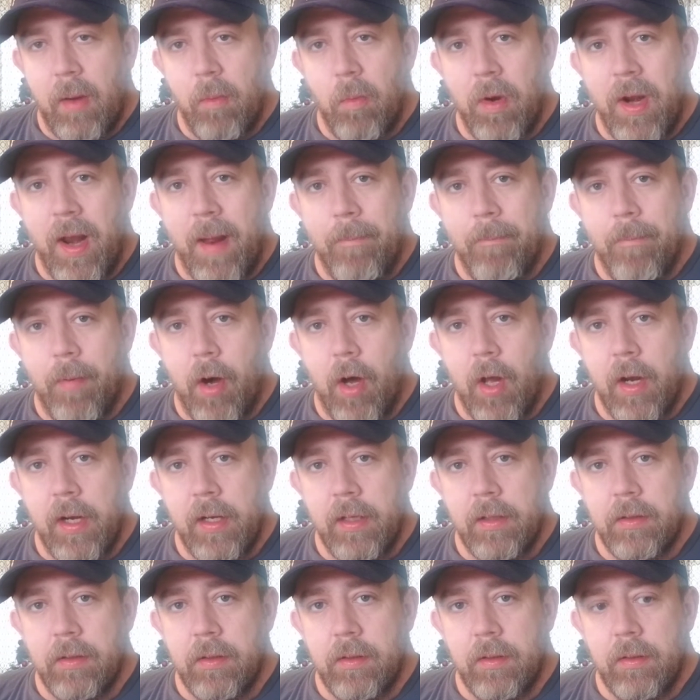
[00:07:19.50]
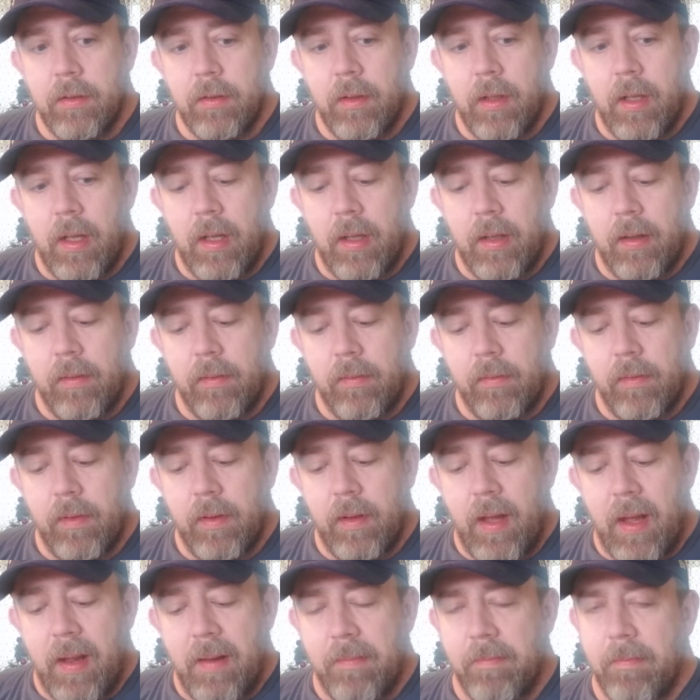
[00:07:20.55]
I bought it,
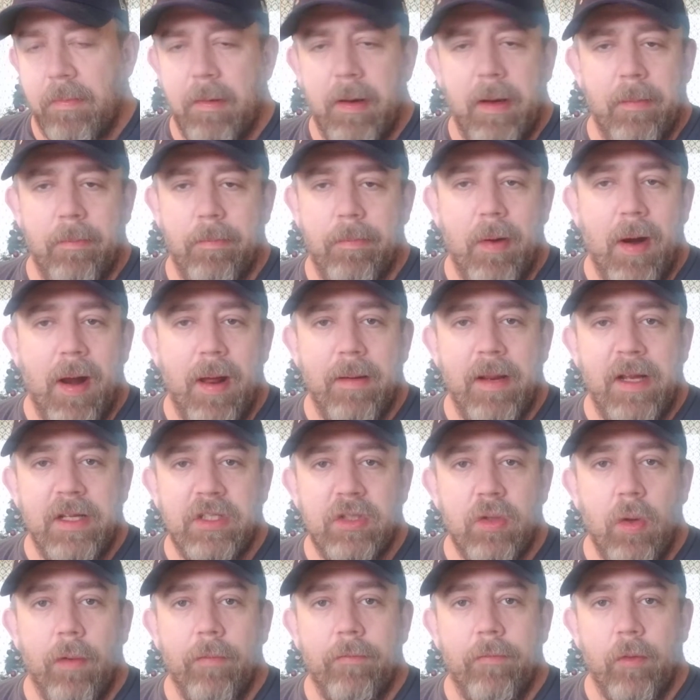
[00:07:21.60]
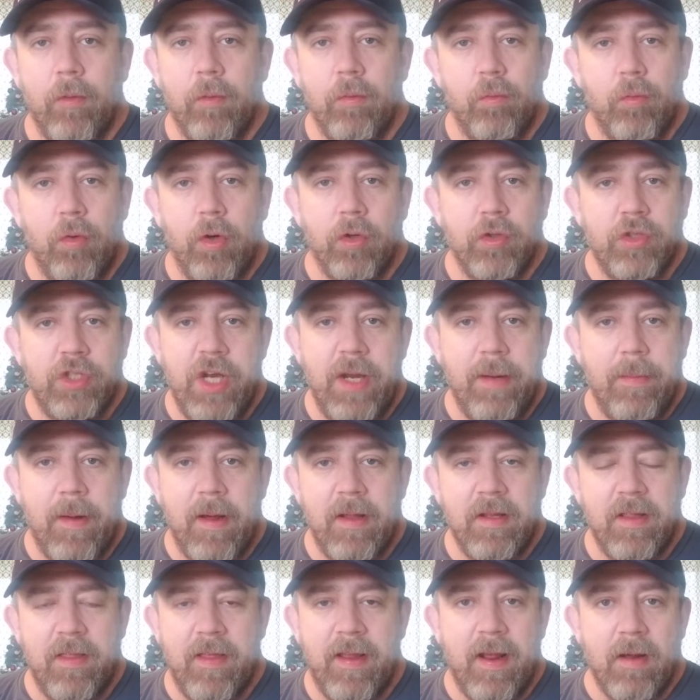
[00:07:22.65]
it sold for real cheap. I
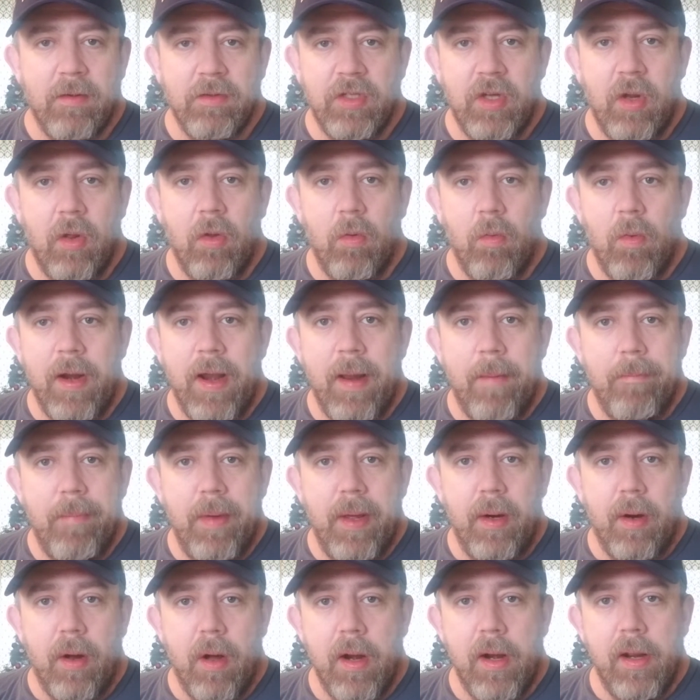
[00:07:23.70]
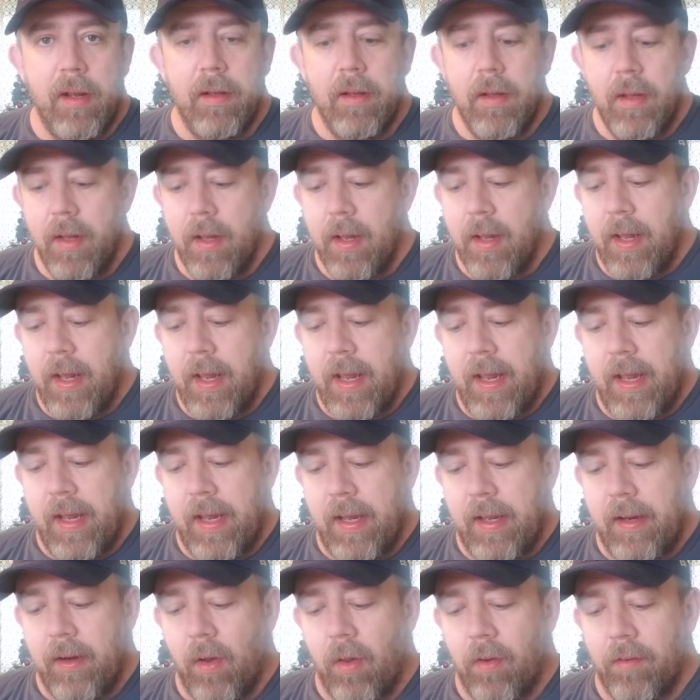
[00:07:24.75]
think I was the only one that bid on it.
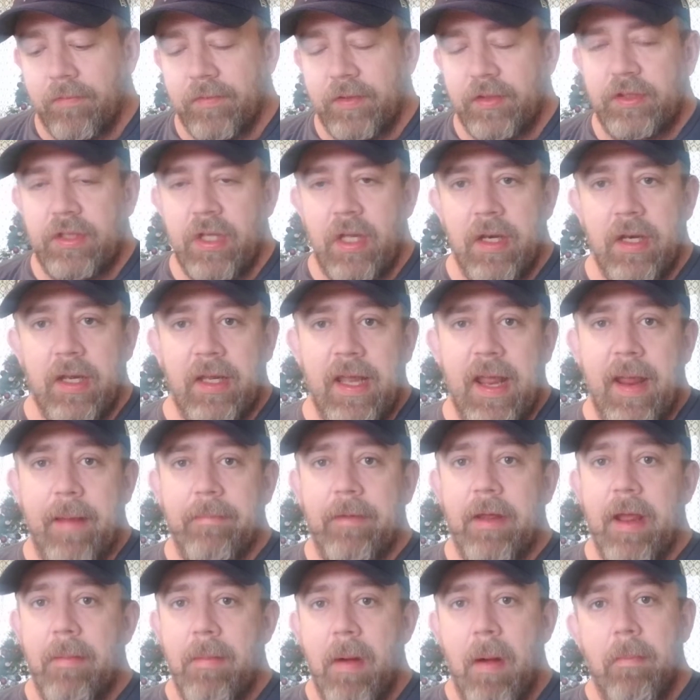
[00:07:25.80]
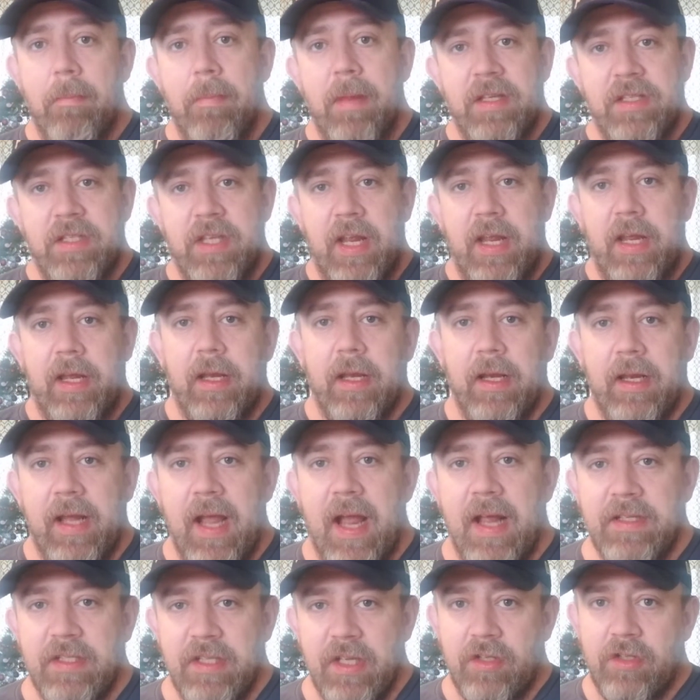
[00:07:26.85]
And all of a sudden, the game came up missing, and the
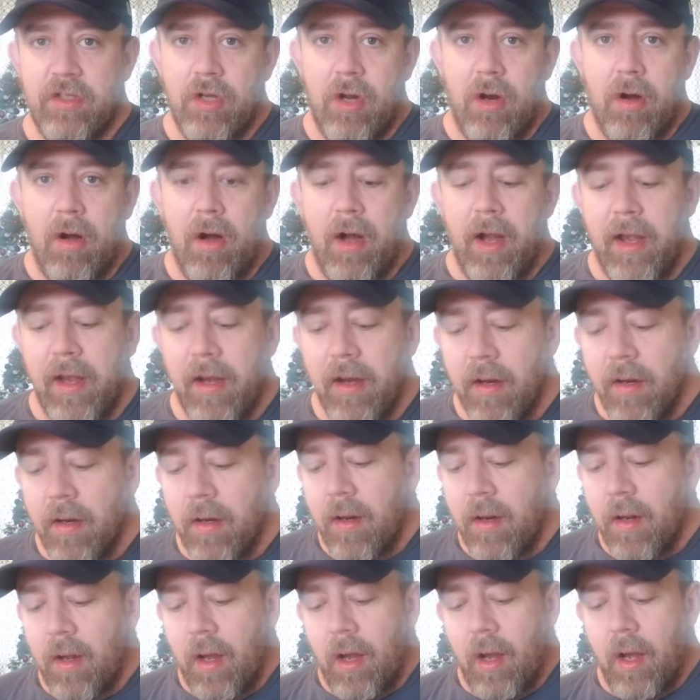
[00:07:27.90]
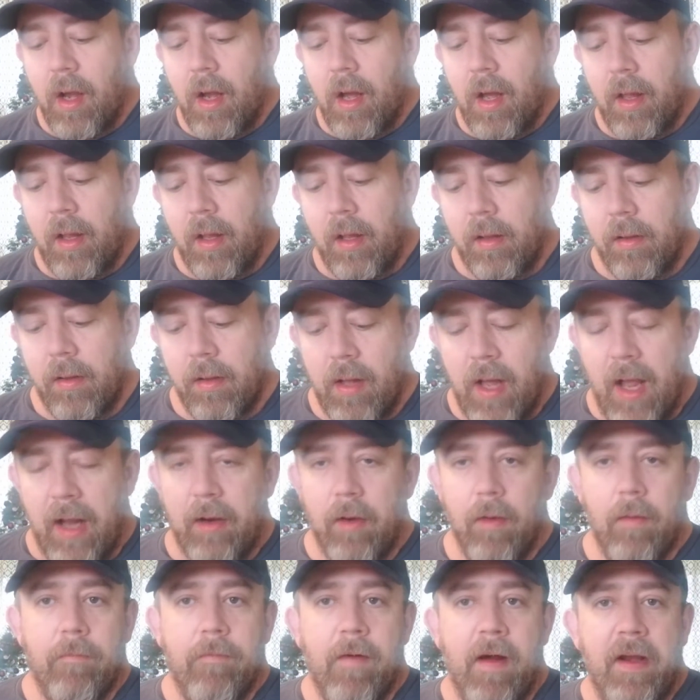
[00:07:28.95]
guy said, sorry, I
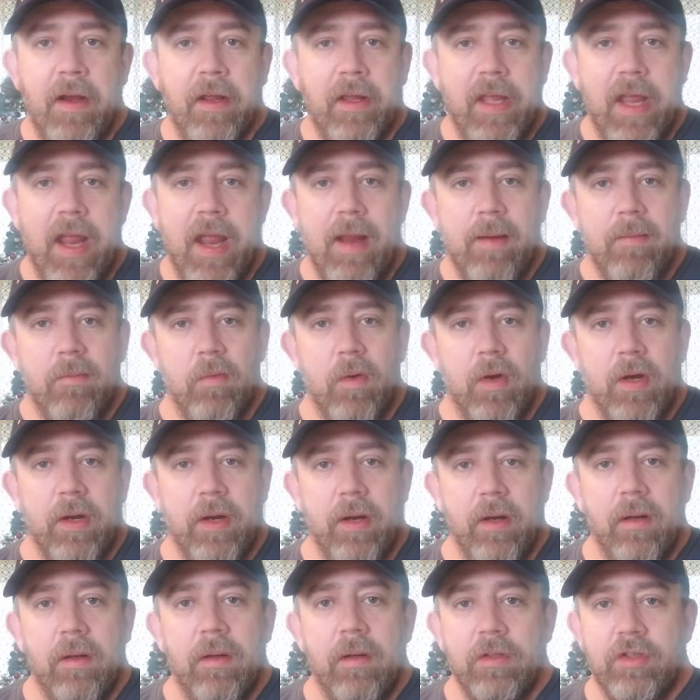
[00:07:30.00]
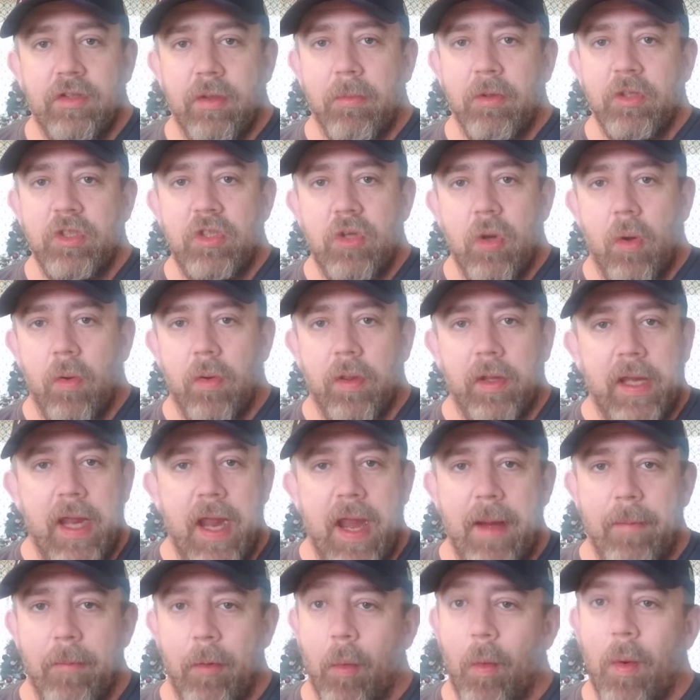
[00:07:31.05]
couldn't find a game when someone stole the
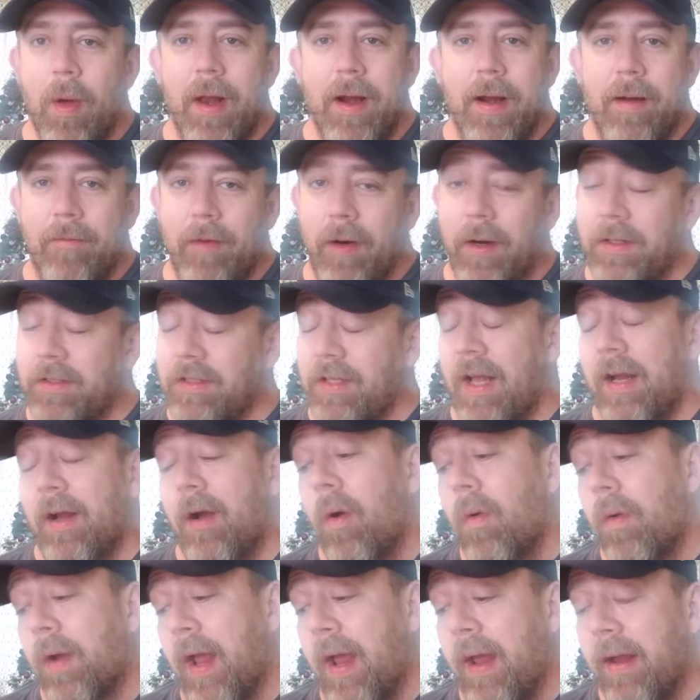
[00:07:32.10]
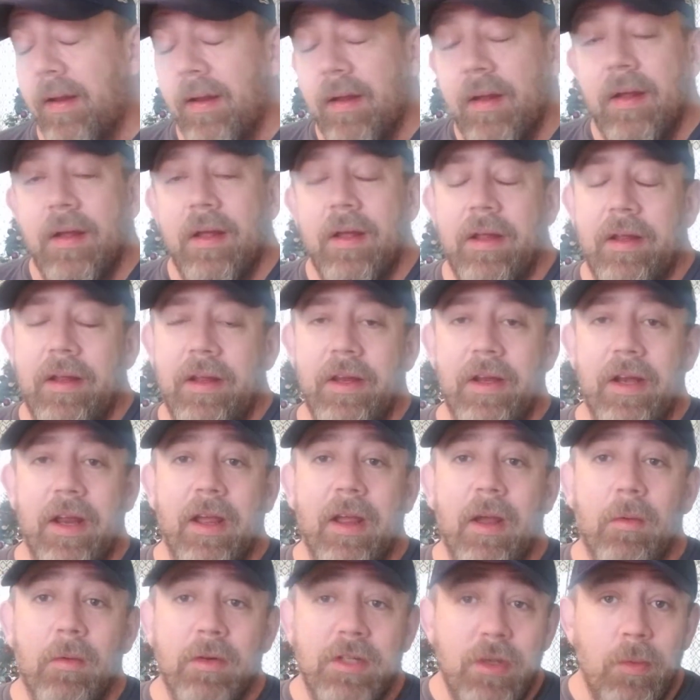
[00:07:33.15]
game or whatever. It's like, okay, you didn't
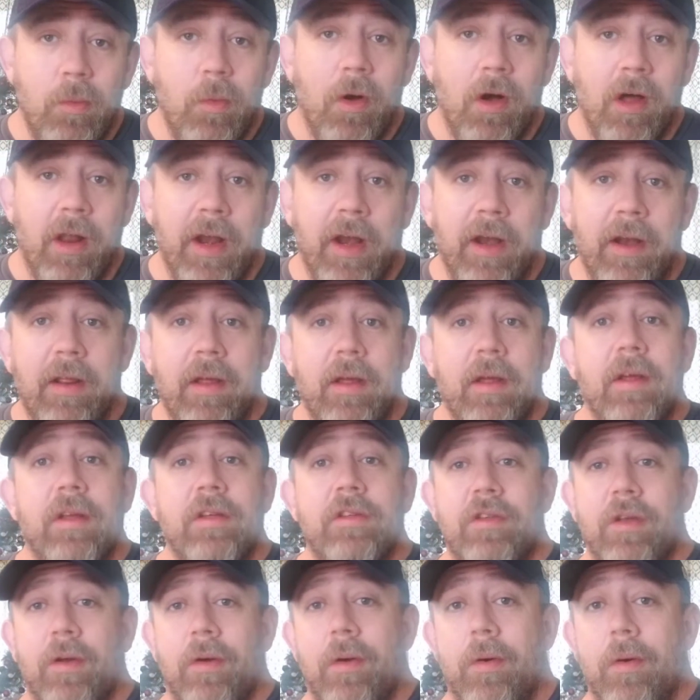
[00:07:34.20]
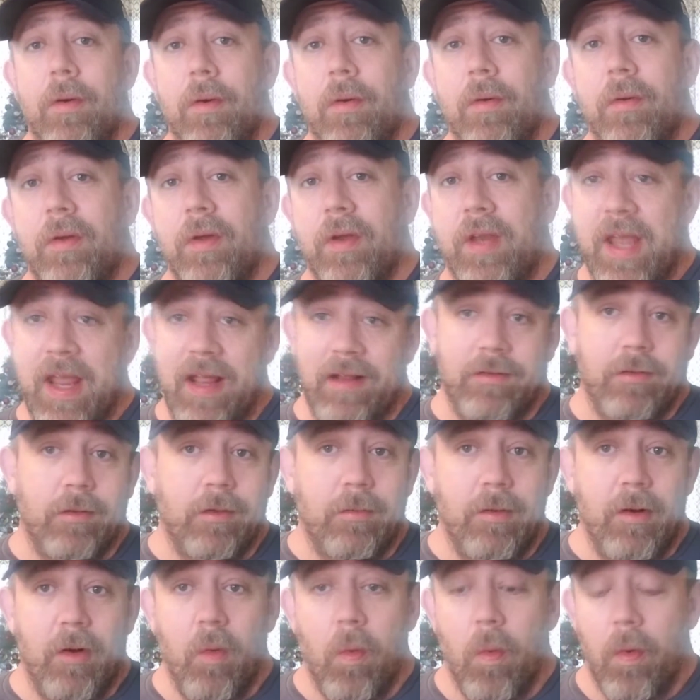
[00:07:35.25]
get what you wanted, so you canceled
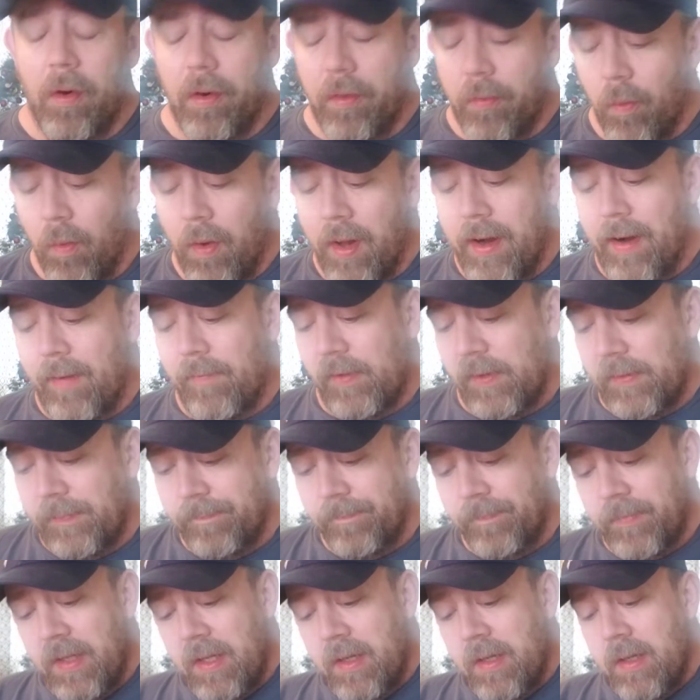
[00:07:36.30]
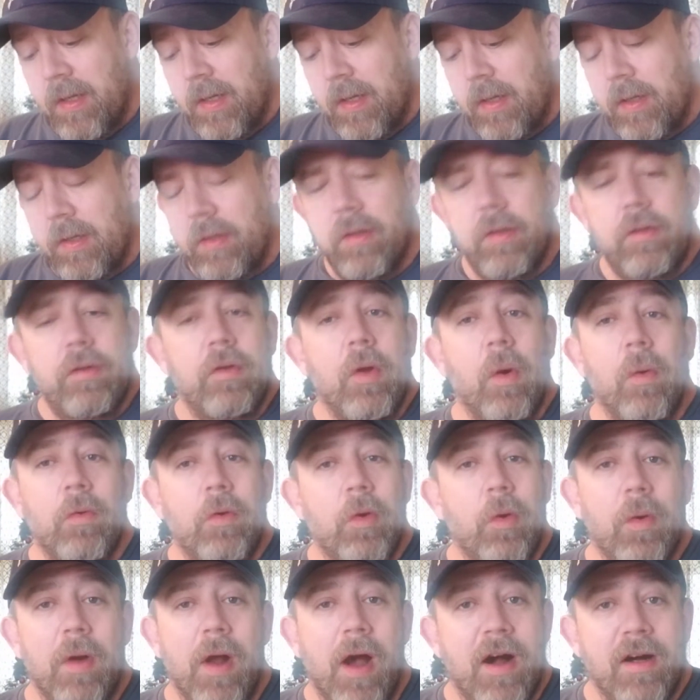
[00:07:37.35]
the order. Whatever. Don't
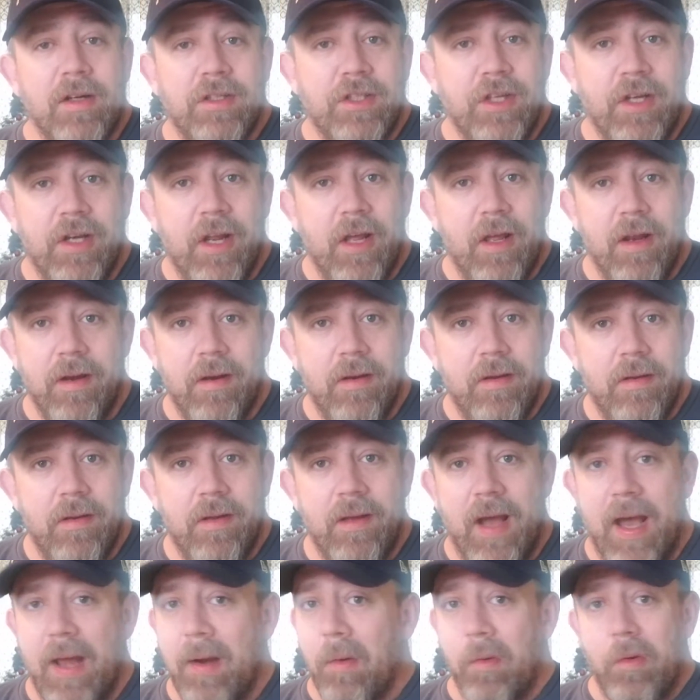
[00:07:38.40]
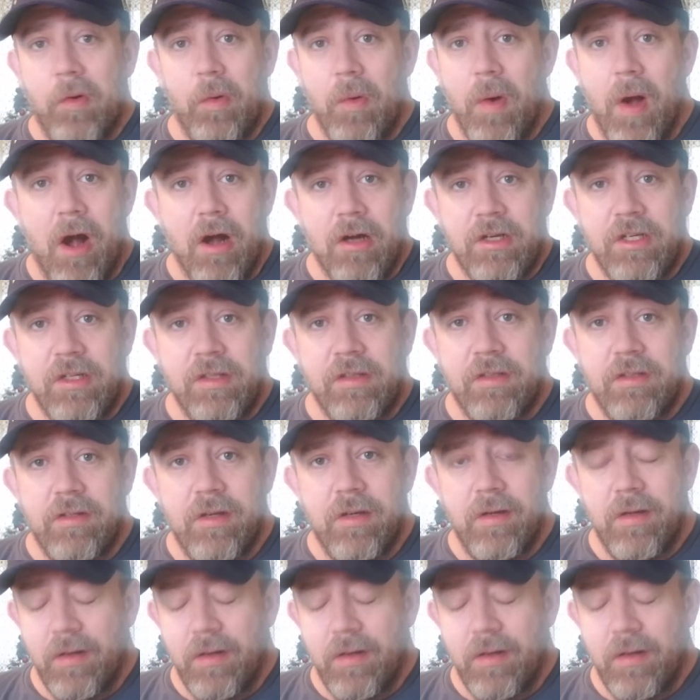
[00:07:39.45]
do an auction then. I don't do auctions.